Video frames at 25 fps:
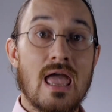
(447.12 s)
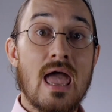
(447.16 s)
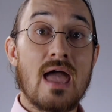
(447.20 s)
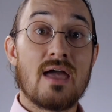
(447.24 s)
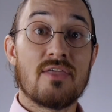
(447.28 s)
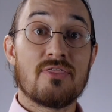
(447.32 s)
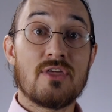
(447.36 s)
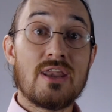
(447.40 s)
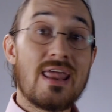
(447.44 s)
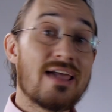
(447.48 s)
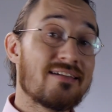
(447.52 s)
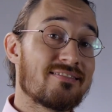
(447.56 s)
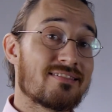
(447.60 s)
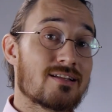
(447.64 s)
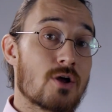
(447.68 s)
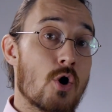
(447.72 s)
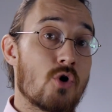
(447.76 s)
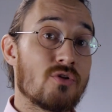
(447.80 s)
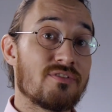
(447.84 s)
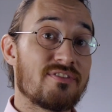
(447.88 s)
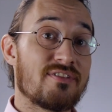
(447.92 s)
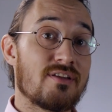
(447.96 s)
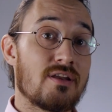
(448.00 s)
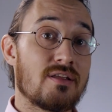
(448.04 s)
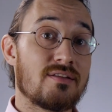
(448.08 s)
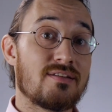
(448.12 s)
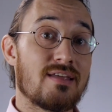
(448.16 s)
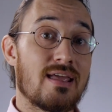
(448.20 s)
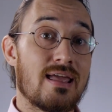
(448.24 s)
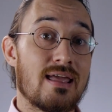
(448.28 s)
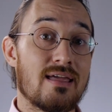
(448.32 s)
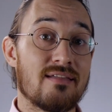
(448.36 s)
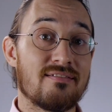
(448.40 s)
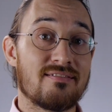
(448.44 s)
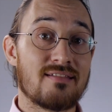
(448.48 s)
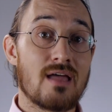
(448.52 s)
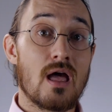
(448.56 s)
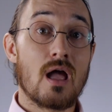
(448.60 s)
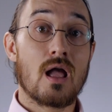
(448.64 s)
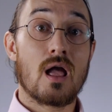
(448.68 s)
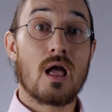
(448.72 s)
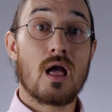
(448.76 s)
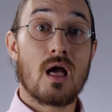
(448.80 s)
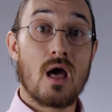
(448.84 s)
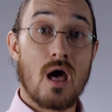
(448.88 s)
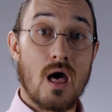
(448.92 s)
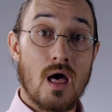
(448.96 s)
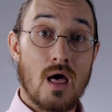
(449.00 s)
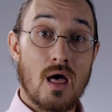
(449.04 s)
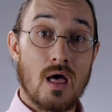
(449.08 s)
The next consonant is
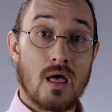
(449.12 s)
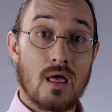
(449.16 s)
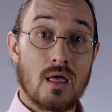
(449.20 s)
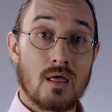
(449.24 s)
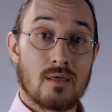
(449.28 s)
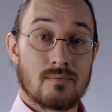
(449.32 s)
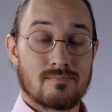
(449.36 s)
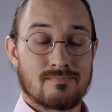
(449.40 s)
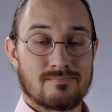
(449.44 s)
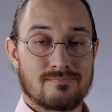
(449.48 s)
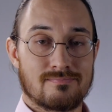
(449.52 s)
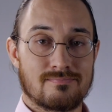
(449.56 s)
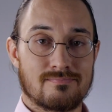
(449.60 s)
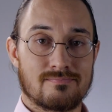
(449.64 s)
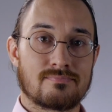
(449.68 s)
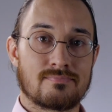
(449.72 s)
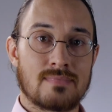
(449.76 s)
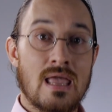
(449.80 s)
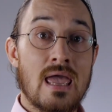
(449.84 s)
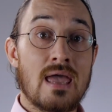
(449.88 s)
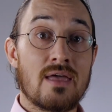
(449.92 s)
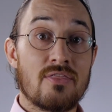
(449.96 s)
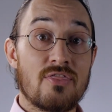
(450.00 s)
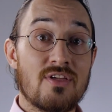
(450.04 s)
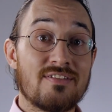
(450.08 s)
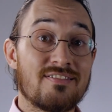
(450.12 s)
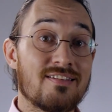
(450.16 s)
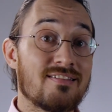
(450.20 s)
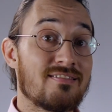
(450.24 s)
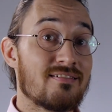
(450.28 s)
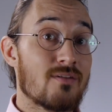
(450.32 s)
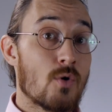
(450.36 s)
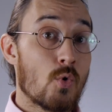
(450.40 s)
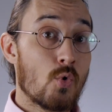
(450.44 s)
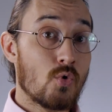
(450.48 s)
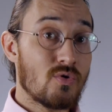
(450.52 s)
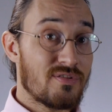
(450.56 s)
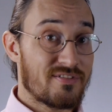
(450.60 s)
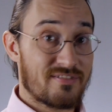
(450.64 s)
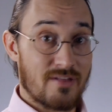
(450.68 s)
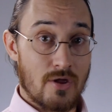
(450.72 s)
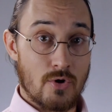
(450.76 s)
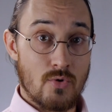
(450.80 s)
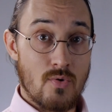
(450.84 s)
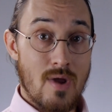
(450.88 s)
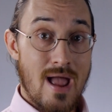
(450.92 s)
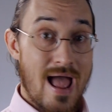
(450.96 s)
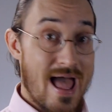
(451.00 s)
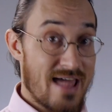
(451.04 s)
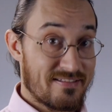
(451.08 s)
k. This is
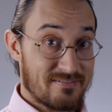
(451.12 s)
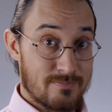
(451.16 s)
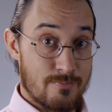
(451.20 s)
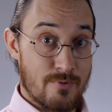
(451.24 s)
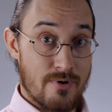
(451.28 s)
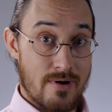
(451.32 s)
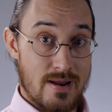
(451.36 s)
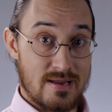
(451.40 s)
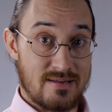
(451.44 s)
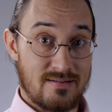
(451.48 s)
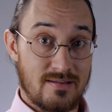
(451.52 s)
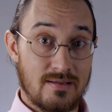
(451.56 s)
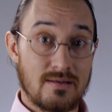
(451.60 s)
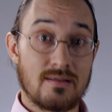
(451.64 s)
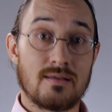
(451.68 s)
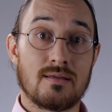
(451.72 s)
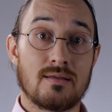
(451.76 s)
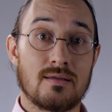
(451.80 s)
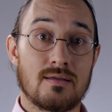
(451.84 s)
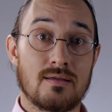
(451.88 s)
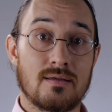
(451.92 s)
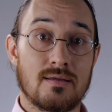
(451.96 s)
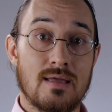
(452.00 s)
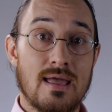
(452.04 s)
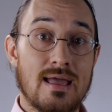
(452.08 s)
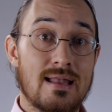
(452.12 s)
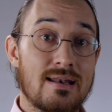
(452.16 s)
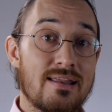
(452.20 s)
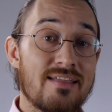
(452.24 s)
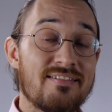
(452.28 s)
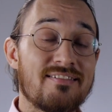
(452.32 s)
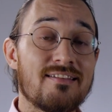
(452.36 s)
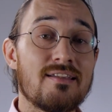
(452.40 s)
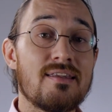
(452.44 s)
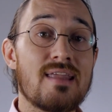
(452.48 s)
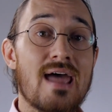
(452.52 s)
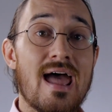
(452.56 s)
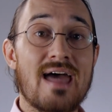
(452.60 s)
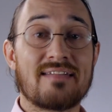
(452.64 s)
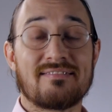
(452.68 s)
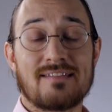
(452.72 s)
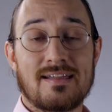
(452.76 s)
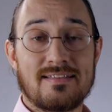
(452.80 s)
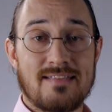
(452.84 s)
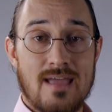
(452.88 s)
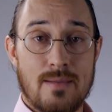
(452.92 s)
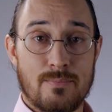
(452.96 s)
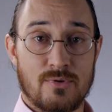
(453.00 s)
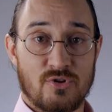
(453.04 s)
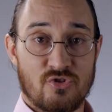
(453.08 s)
also aspirated. Listen as I
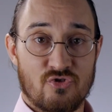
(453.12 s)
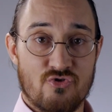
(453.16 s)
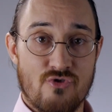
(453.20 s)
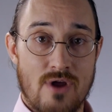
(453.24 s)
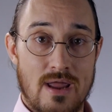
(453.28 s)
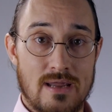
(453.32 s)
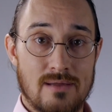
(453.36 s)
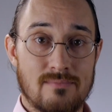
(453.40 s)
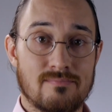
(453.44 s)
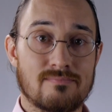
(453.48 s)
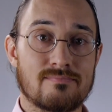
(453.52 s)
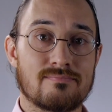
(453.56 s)
demonstrate.